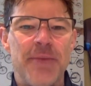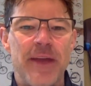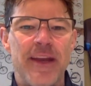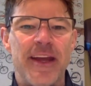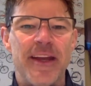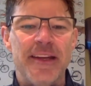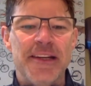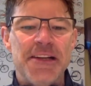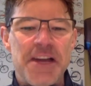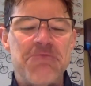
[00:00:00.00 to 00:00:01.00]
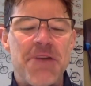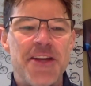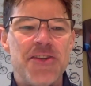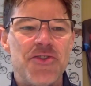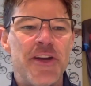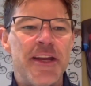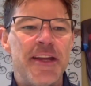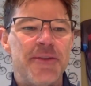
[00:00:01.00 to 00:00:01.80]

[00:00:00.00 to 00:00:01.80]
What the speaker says: but I enjoyed it.